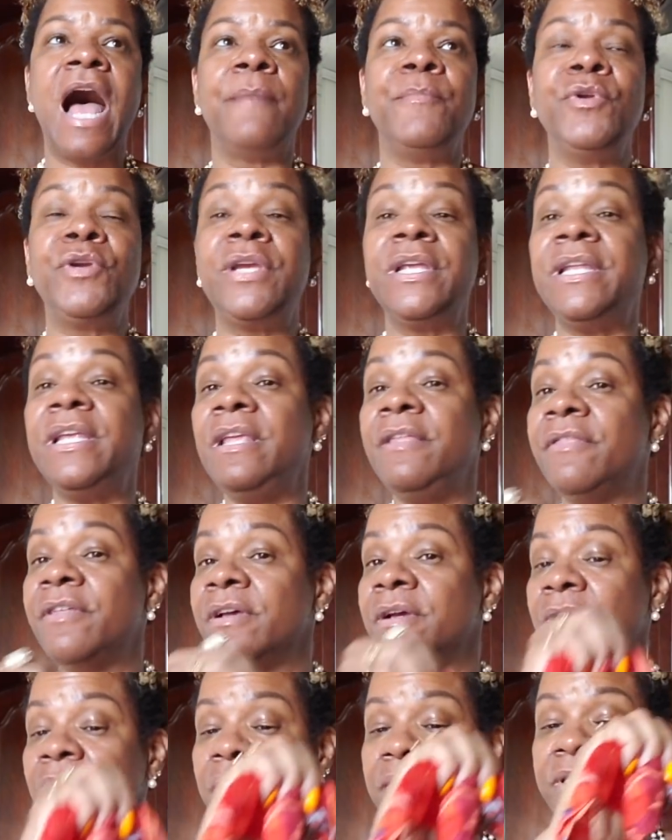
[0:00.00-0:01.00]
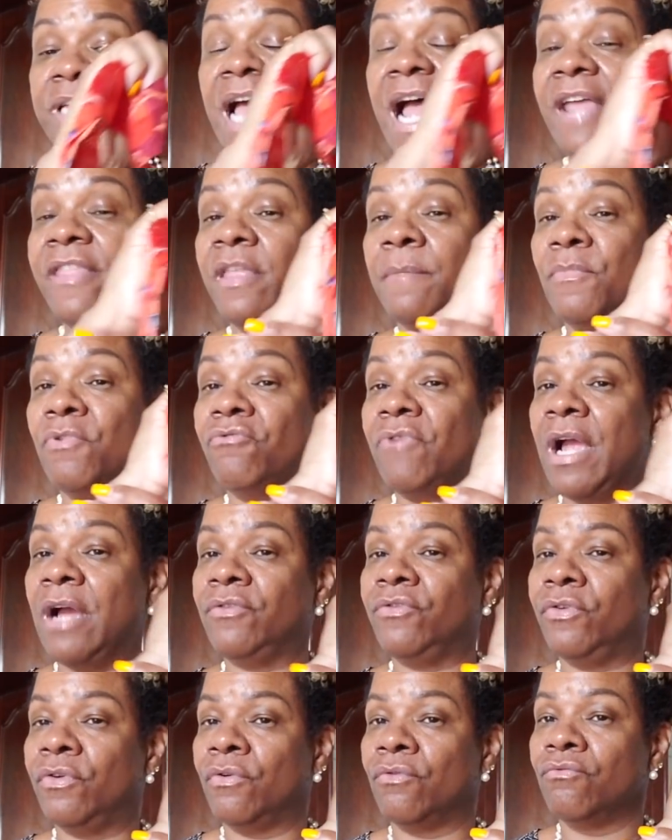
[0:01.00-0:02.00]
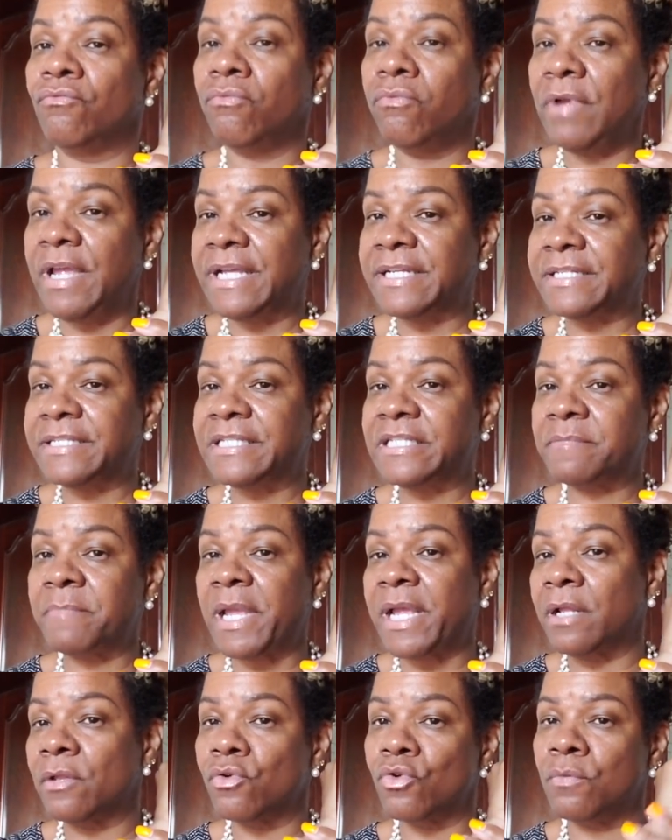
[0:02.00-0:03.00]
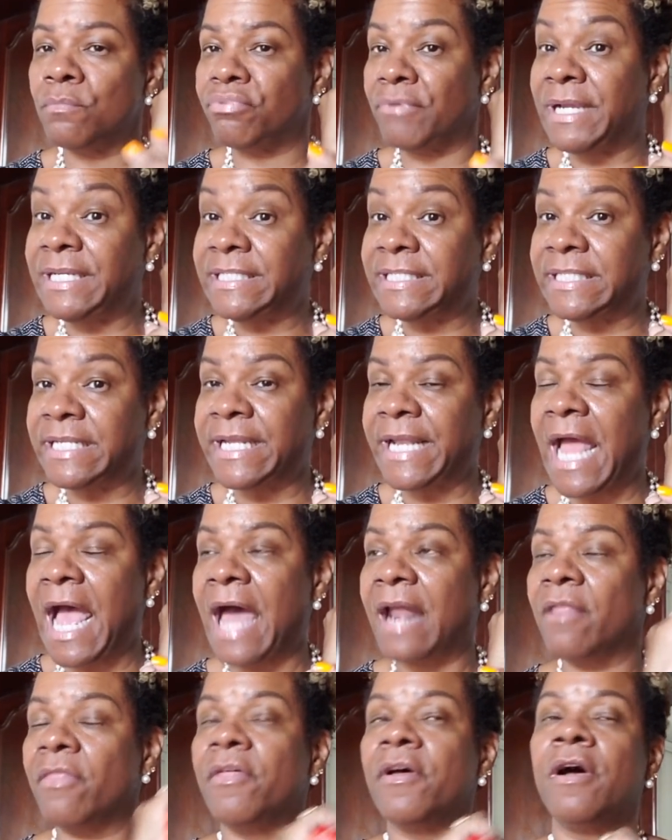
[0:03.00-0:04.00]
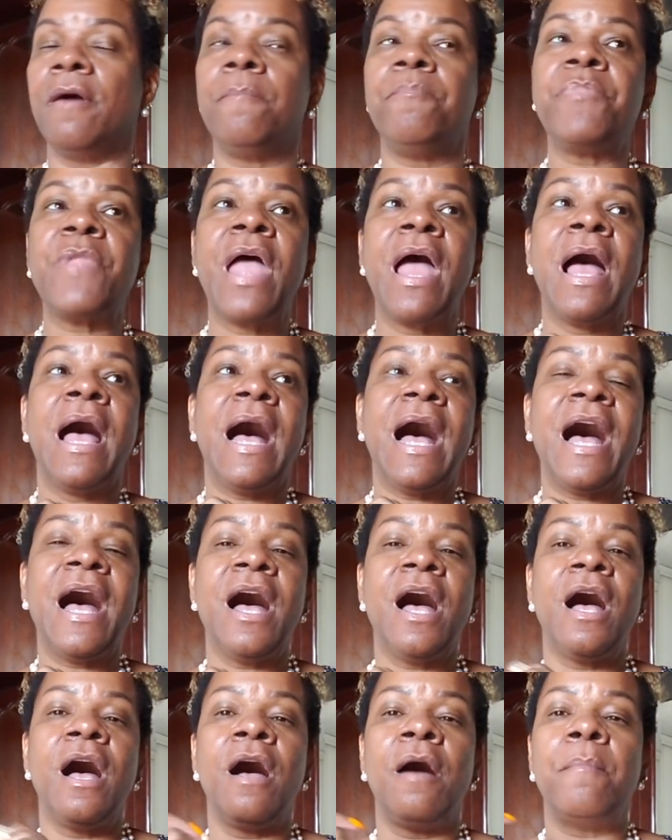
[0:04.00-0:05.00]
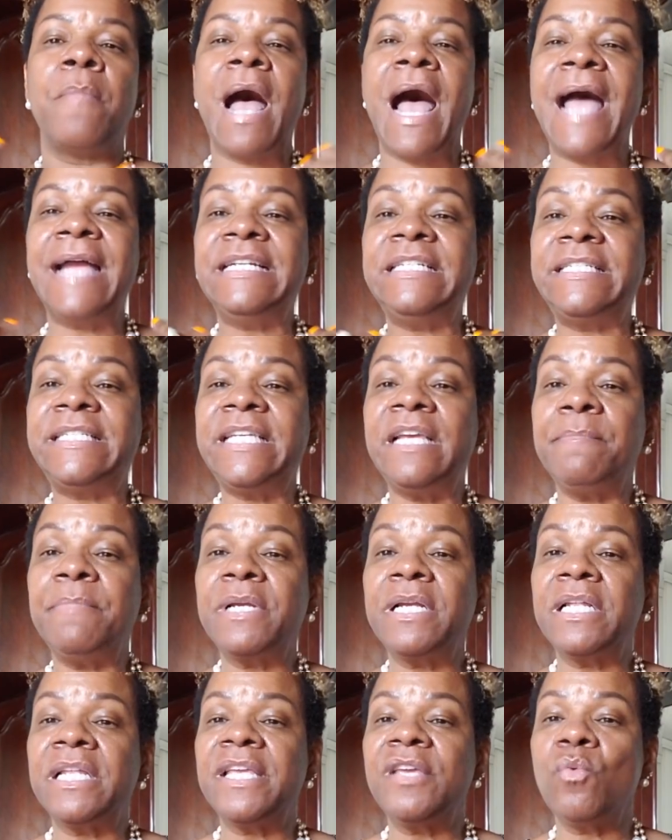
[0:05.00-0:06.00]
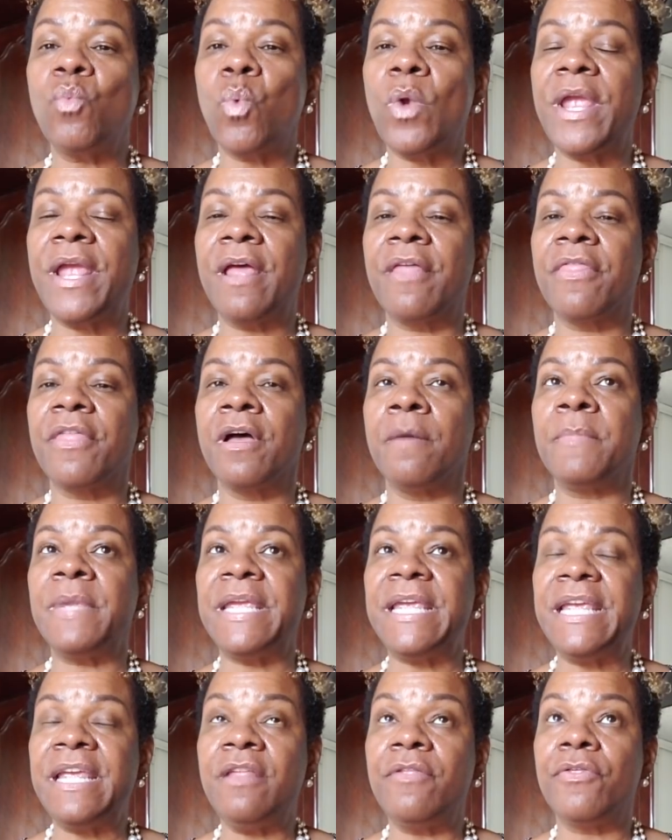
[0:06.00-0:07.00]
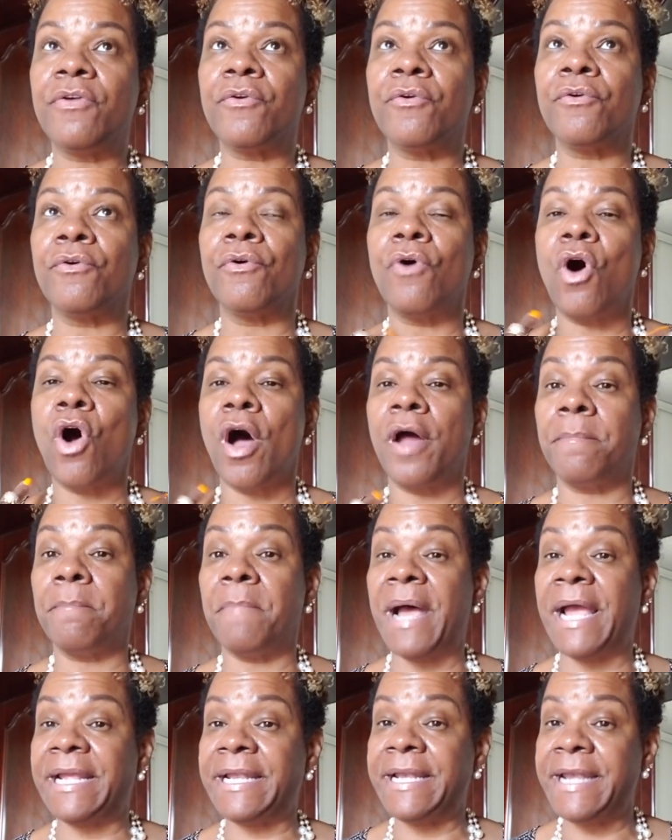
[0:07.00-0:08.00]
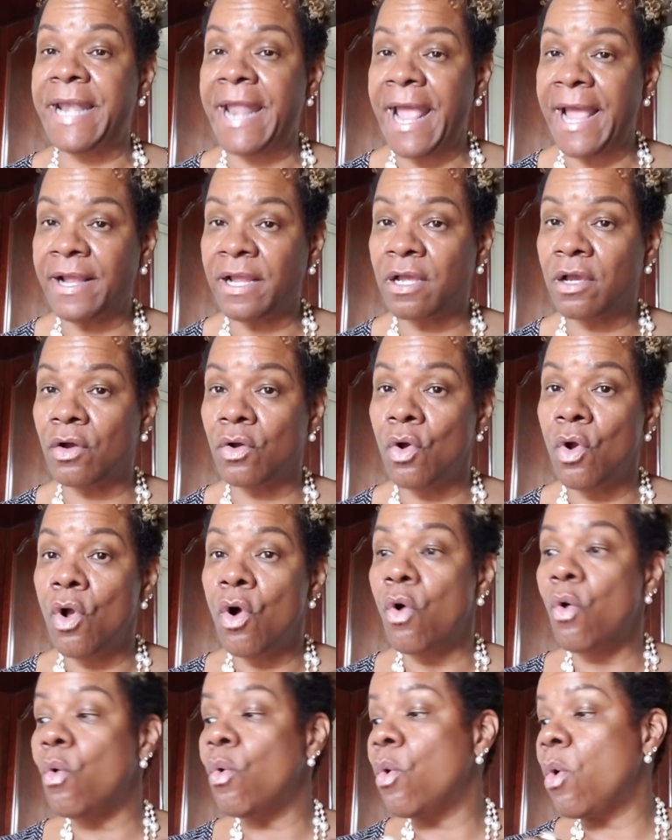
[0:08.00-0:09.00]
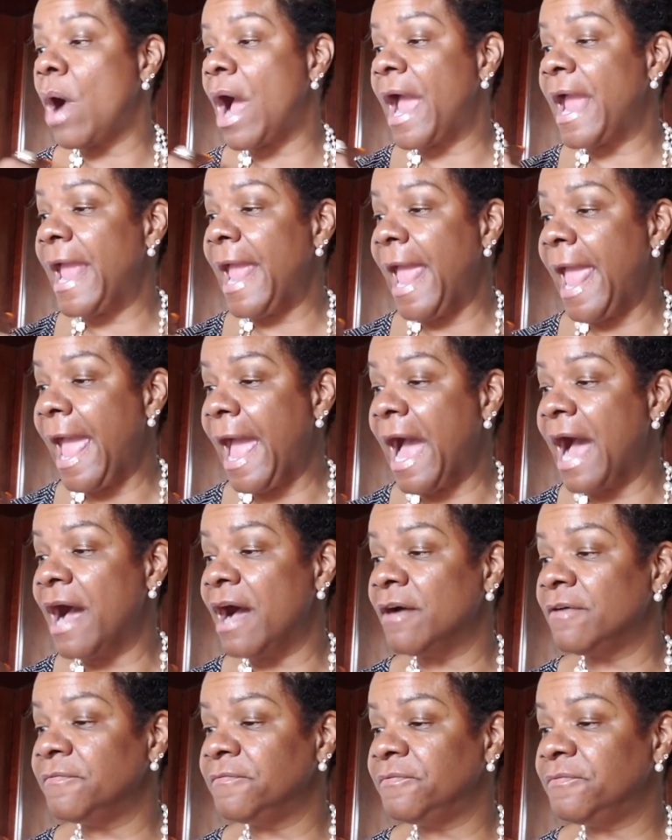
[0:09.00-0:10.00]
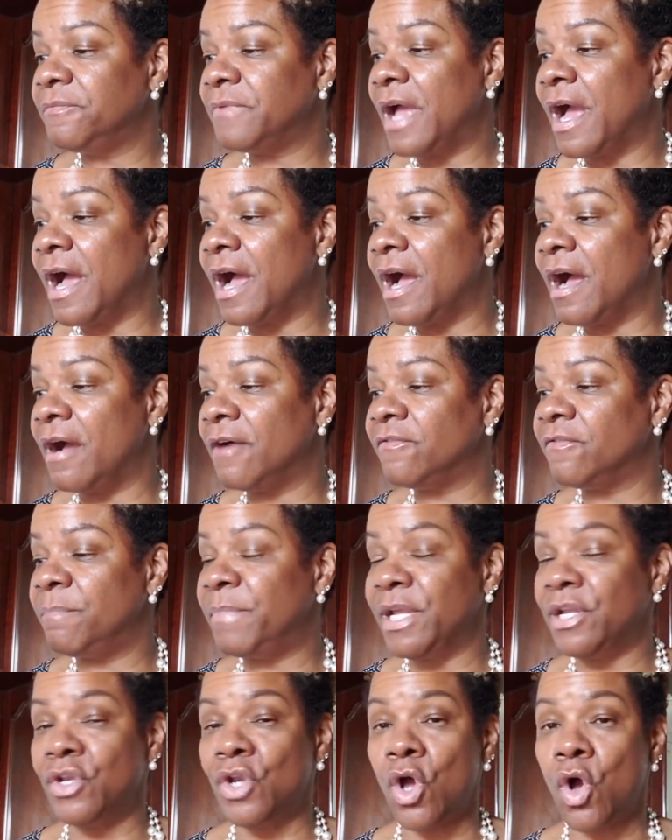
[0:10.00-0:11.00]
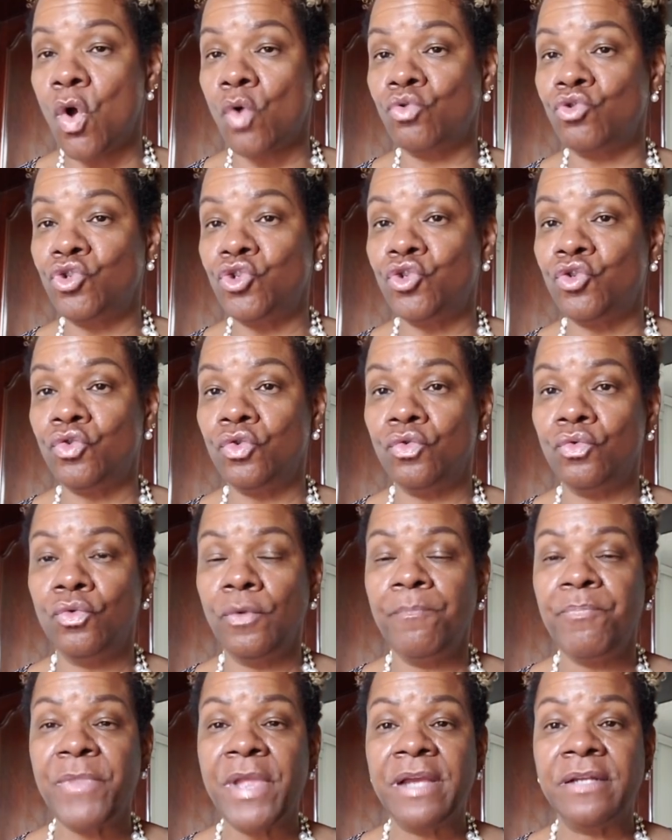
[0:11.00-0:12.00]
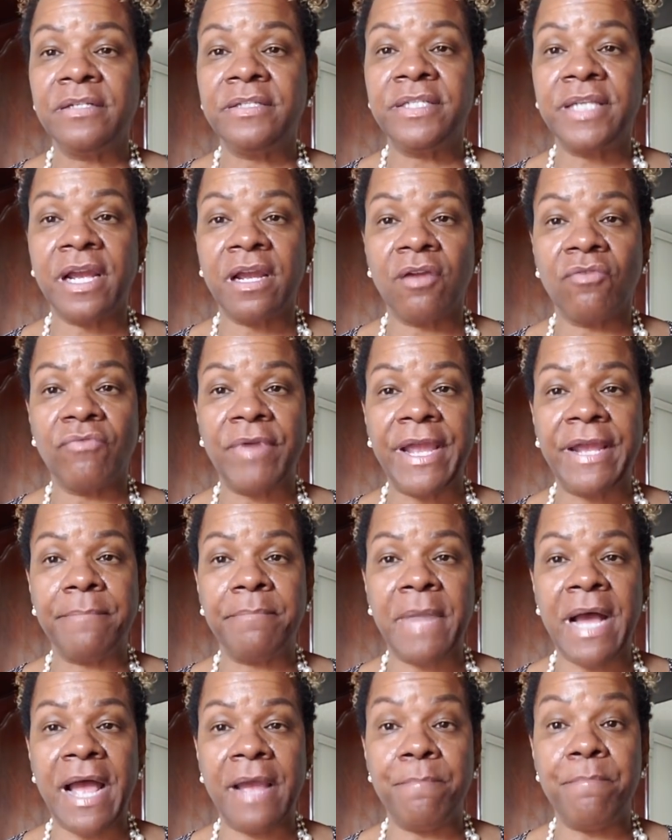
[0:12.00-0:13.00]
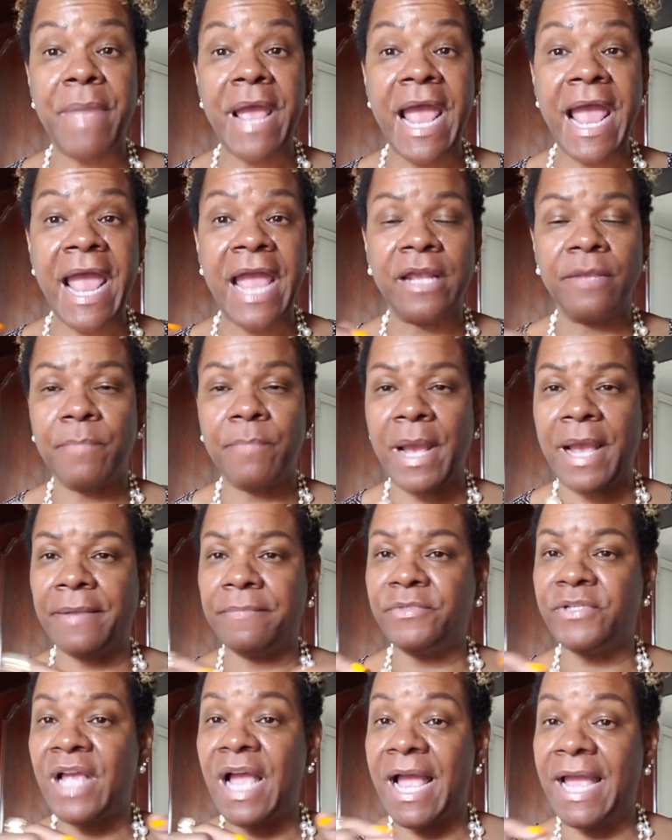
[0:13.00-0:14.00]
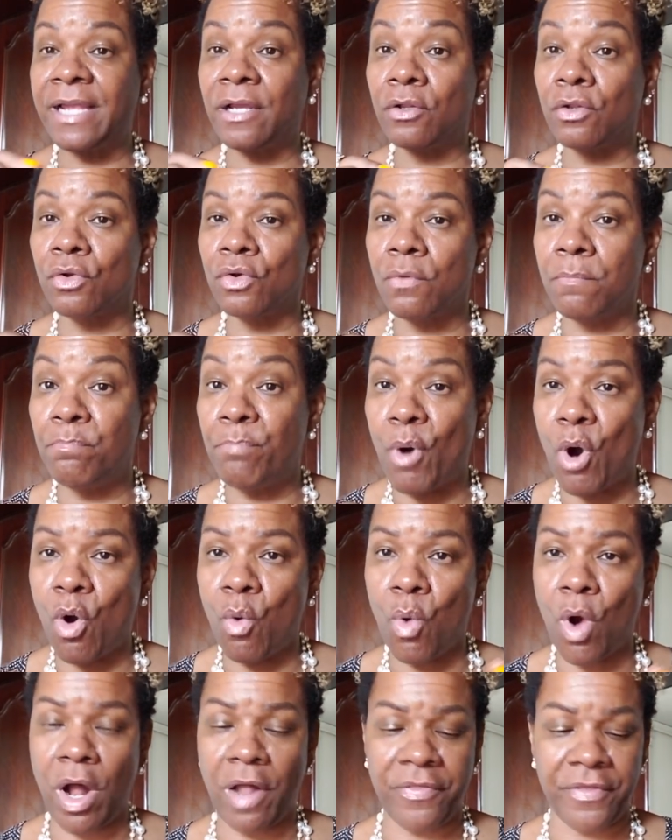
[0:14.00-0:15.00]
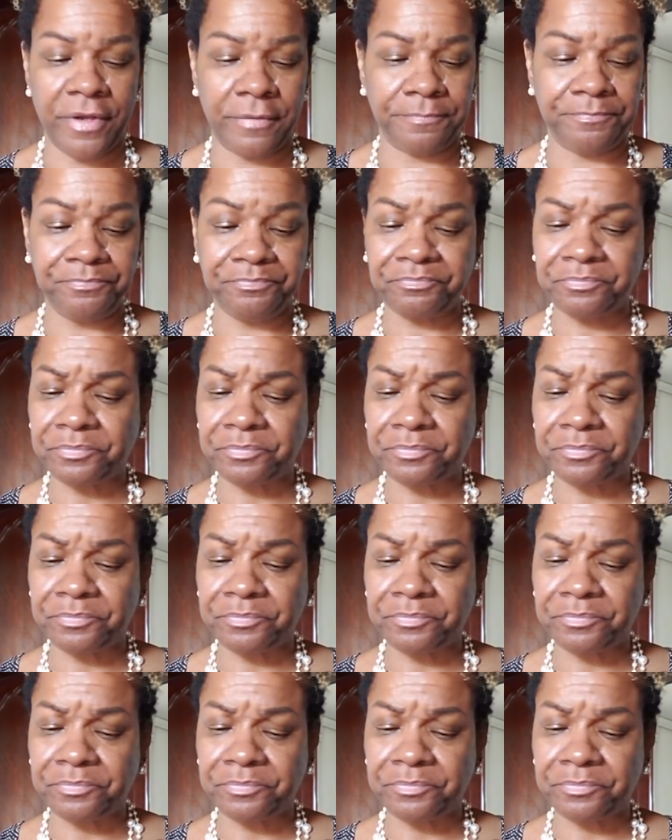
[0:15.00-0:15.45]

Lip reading: You can either tie them around your wrists, make a little bracelet out of them. I typically wear them either on my neck, or I have been known to decorate my bag by tying a little bow on them.